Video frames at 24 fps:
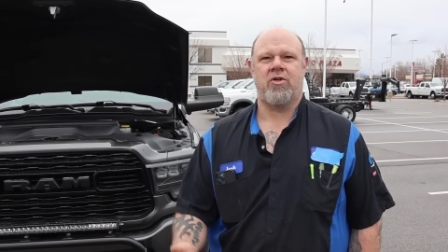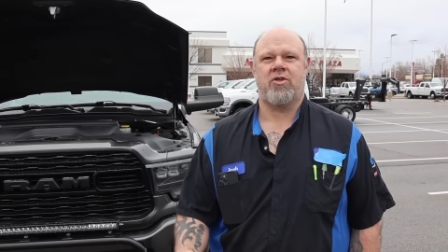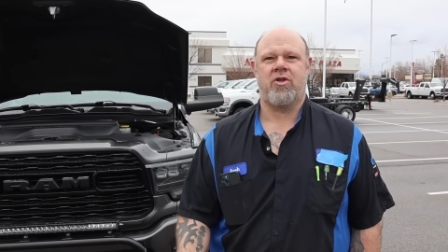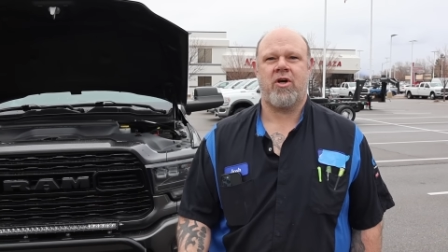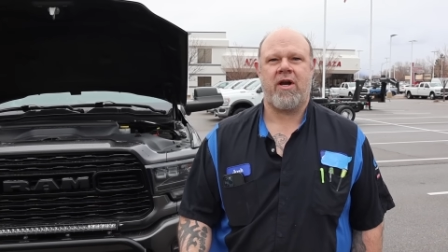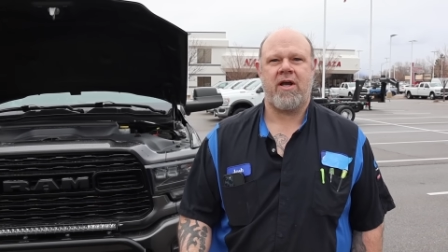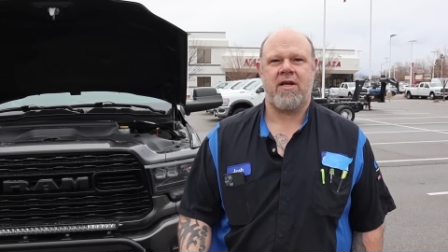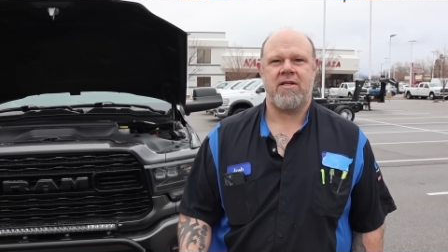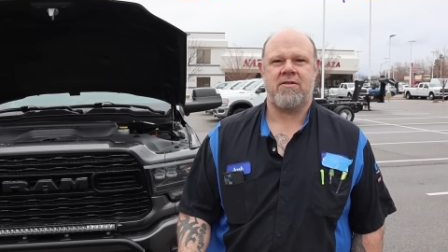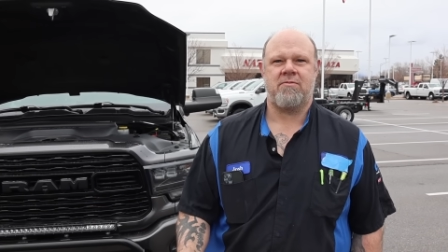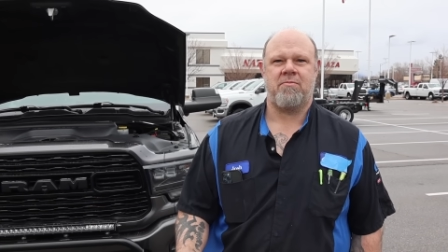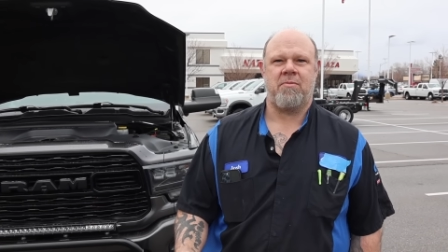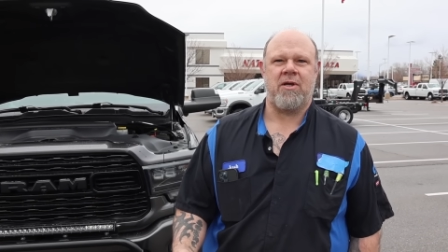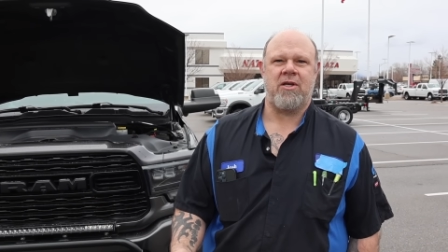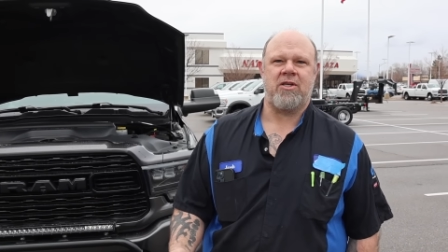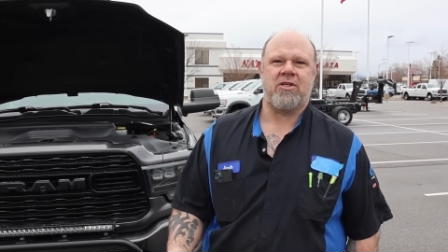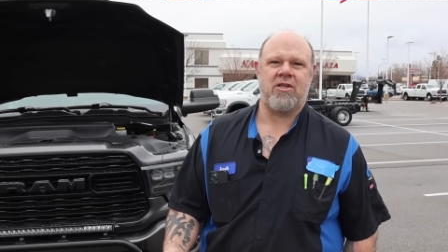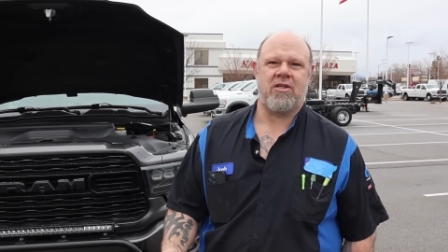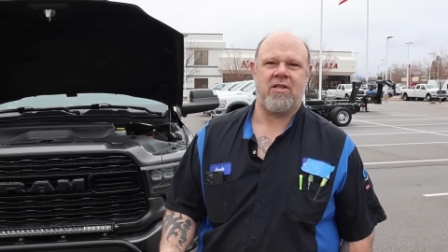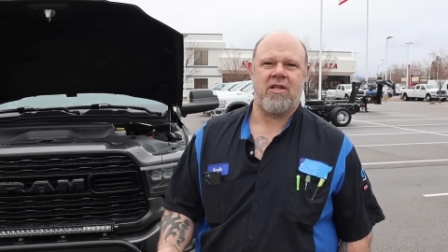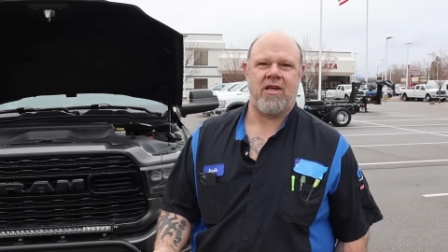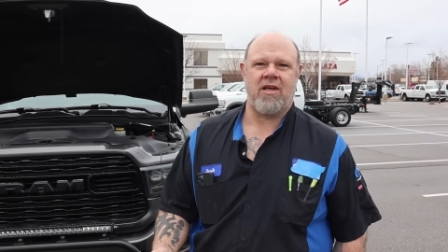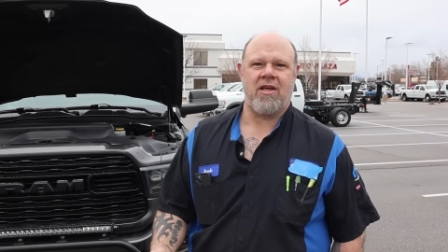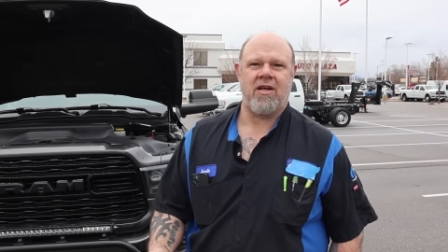
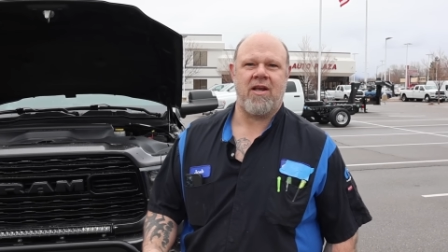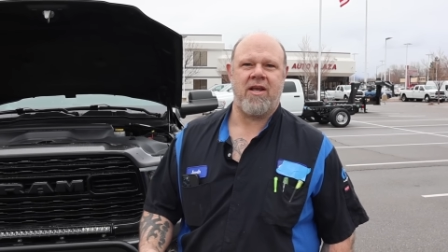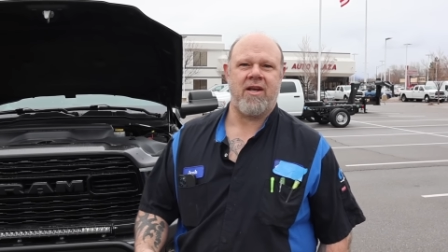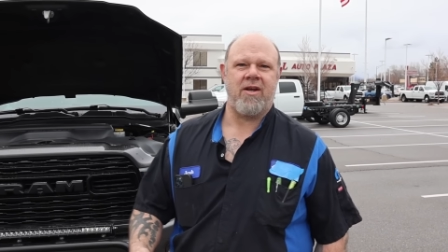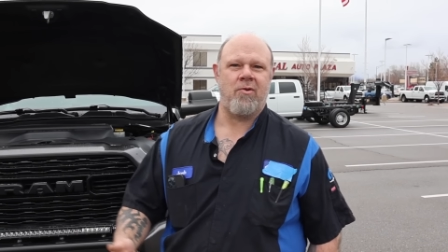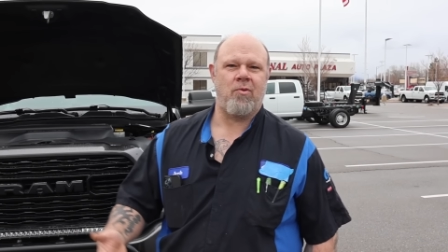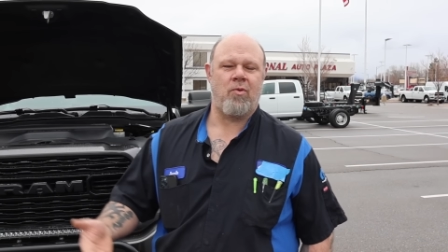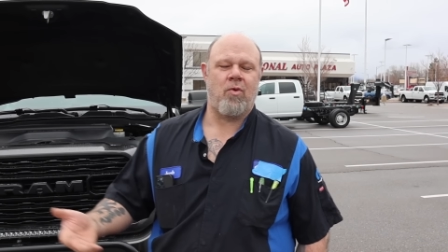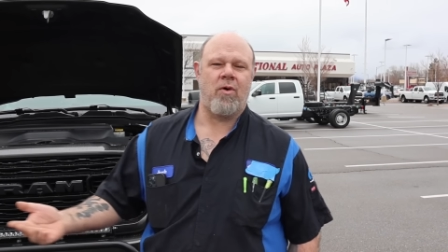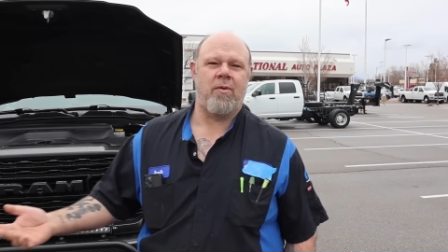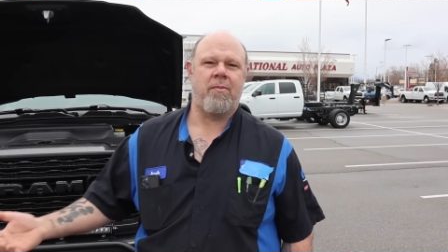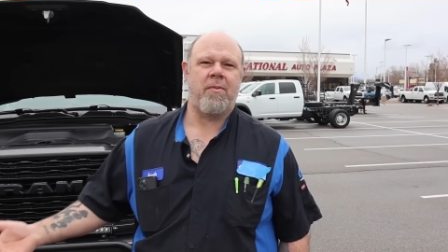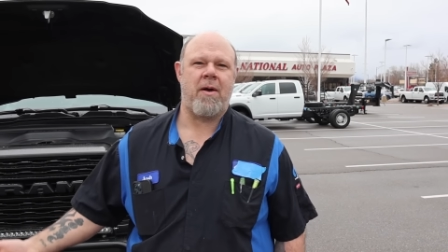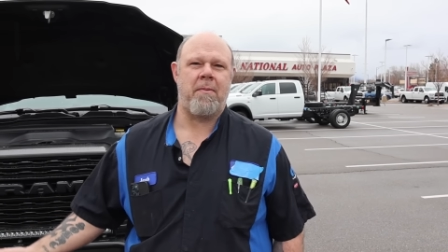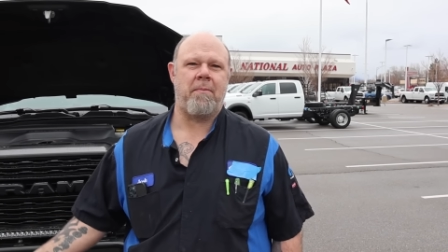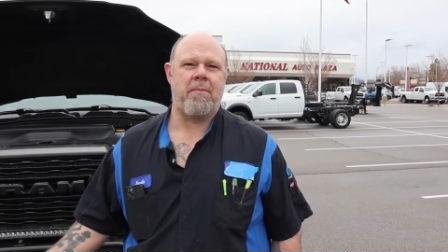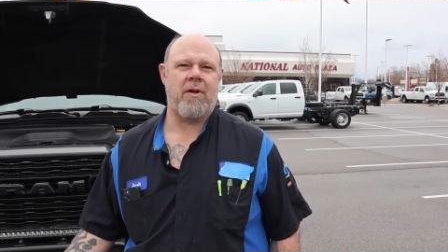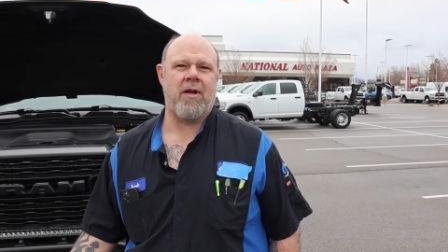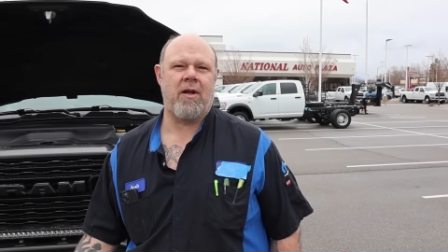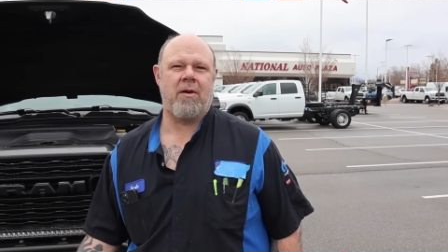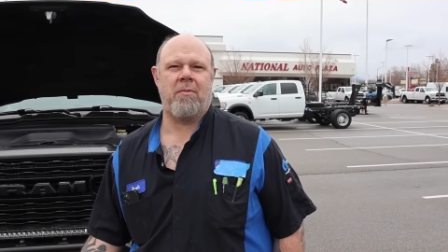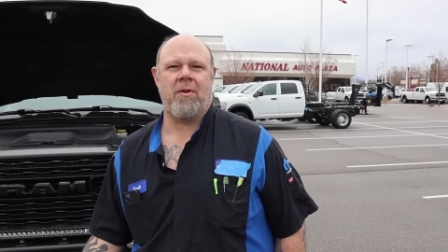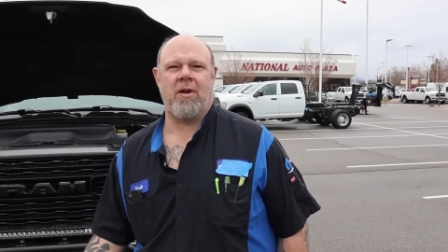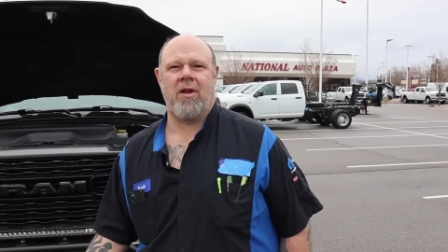transmission that you need to warm up a
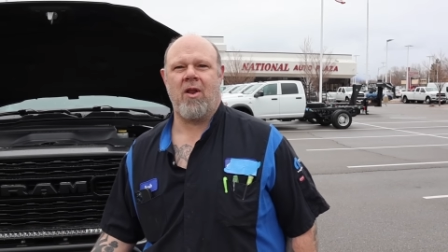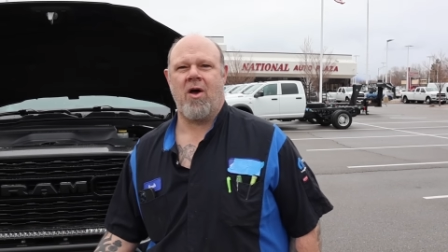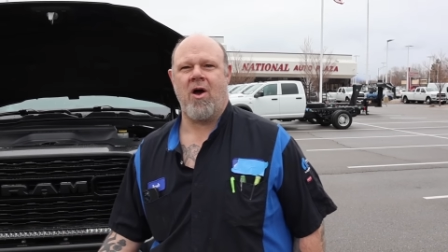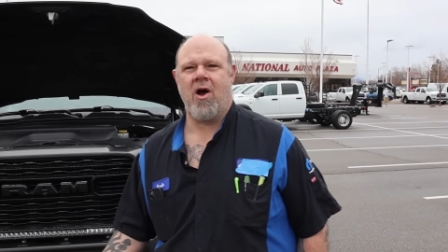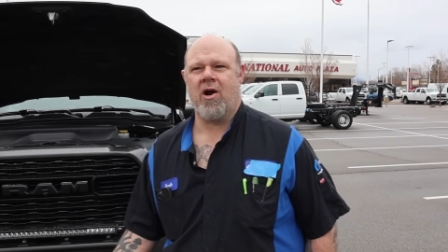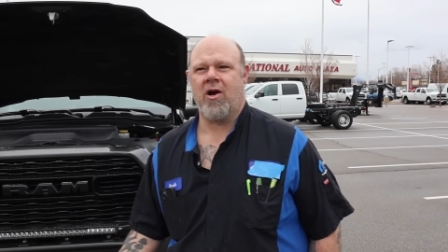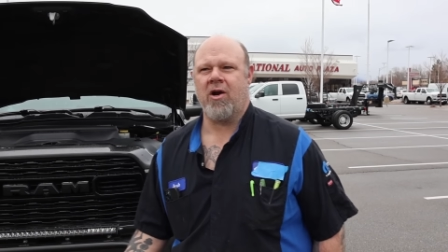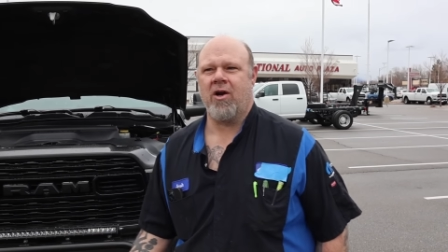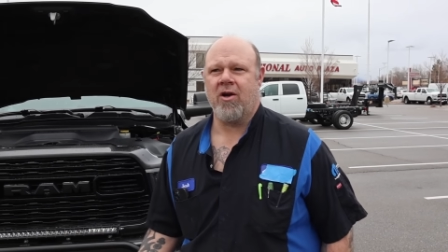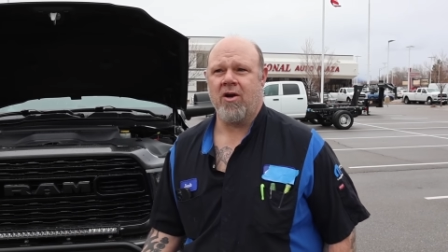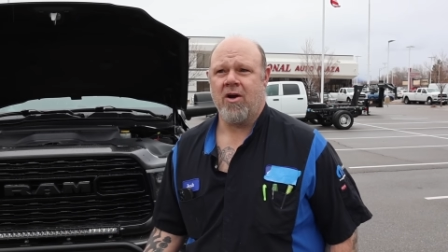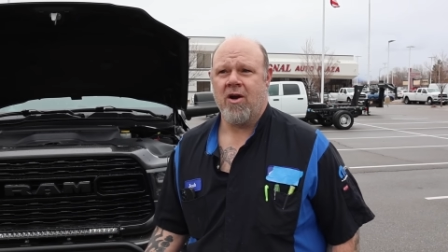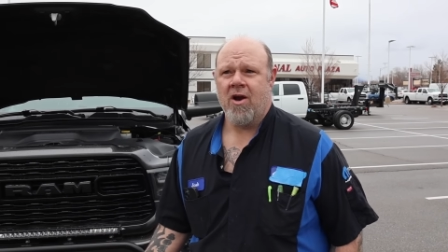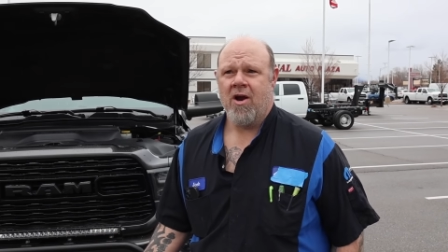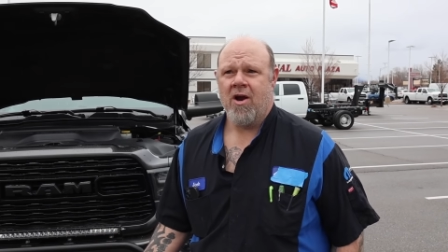little bit longer,